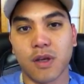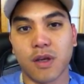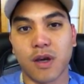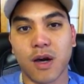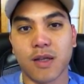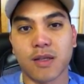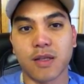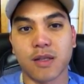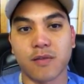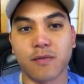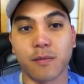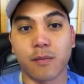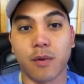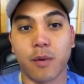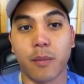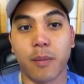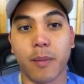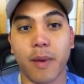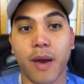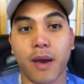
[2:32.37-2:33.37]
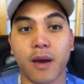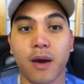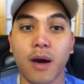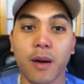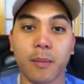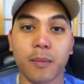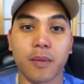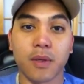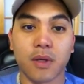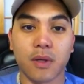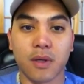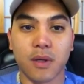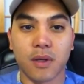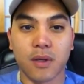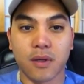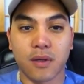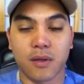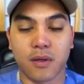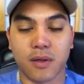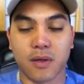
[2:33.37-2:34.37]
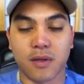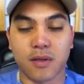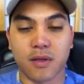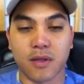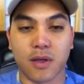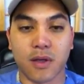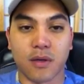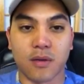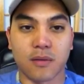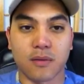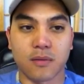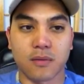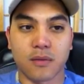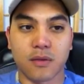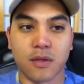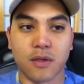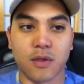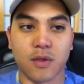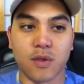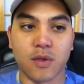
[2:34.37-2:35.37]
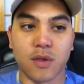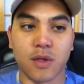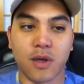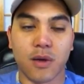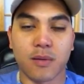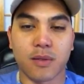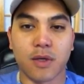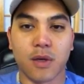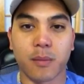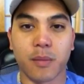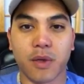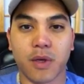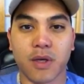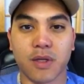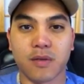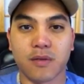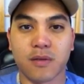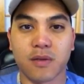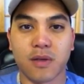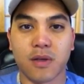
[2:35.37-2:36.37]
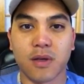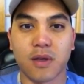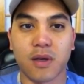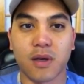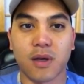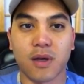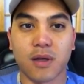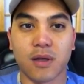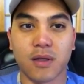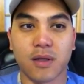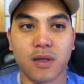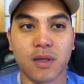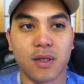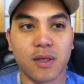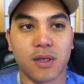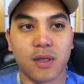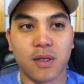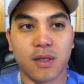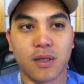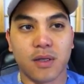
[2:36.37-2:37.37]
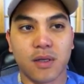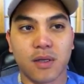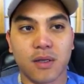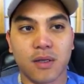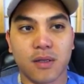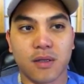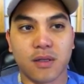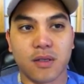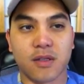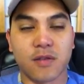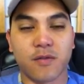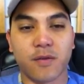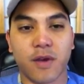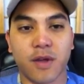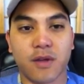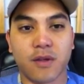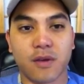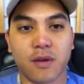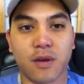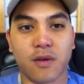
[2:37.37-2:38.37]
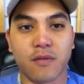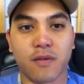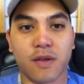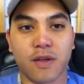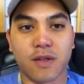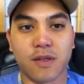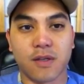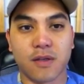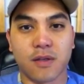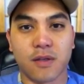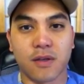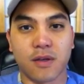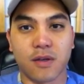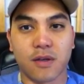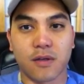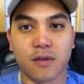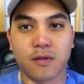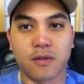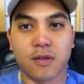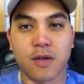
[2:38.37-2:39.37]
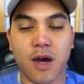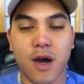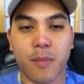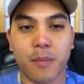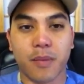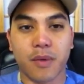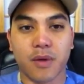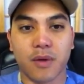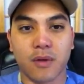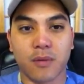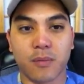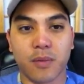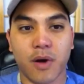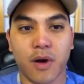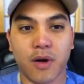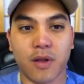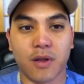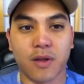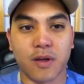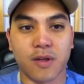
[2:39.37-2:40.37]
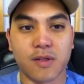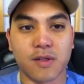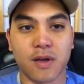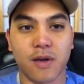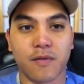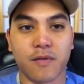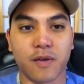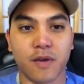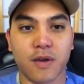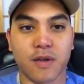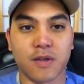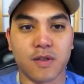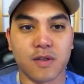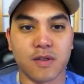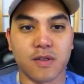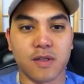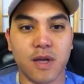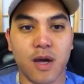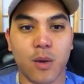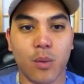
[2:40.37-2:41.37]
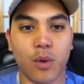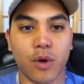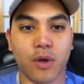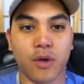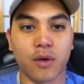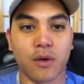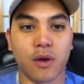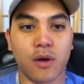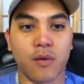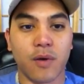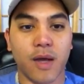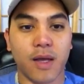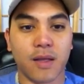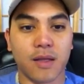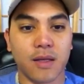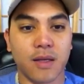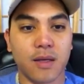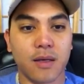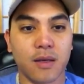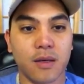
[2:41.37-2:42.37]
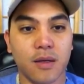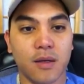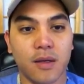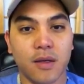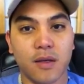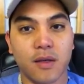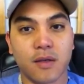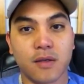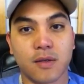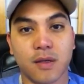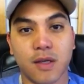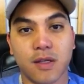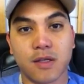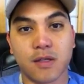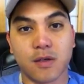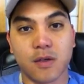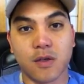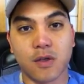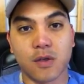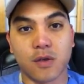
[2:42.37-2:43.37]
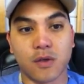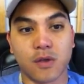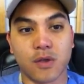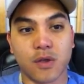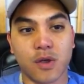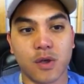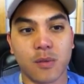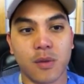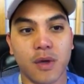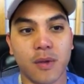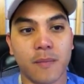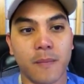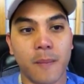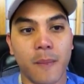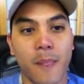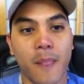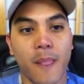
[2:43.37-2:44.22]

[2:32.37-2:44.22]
contents from coming back up, because it usually comes up because of the sphincter of the top part of the esophagus is not working correctly. So that's surgical treatment.